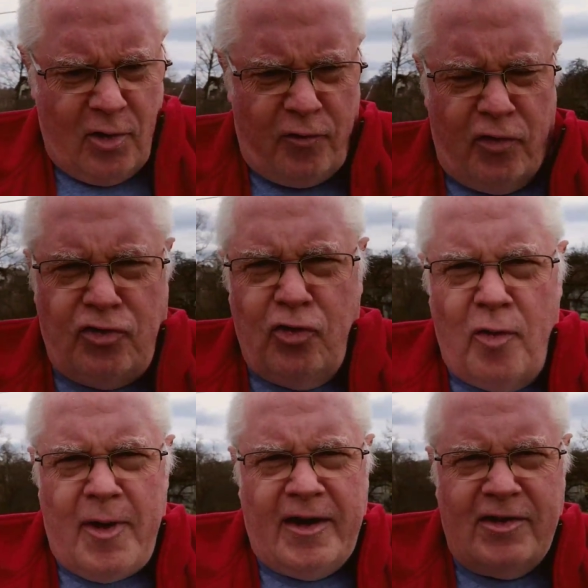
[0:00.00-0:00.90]
for a
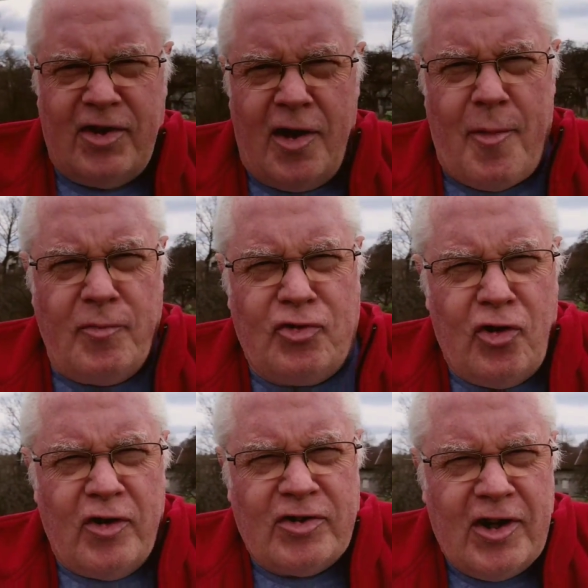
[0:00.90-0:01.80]
short amount of time. I'm
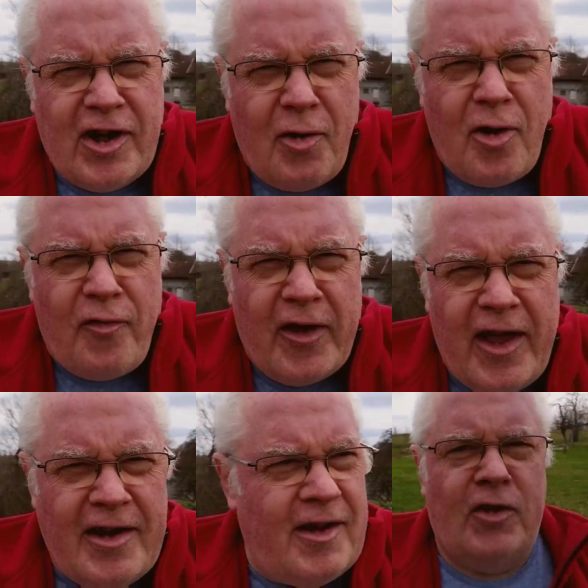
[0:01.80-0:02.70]
sure it's going to go off
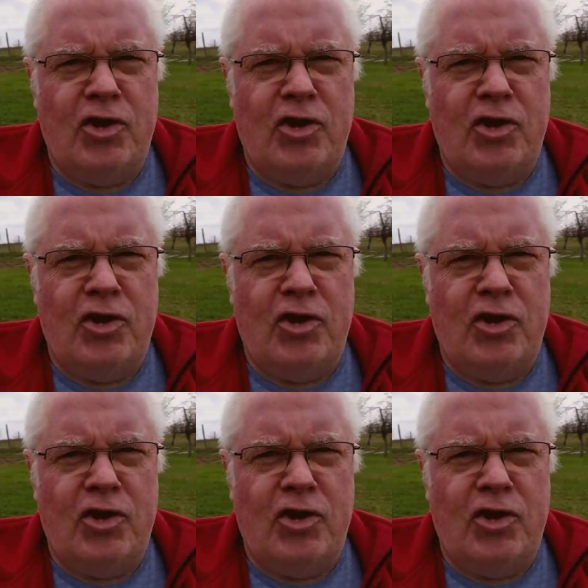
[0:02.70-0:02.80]
again.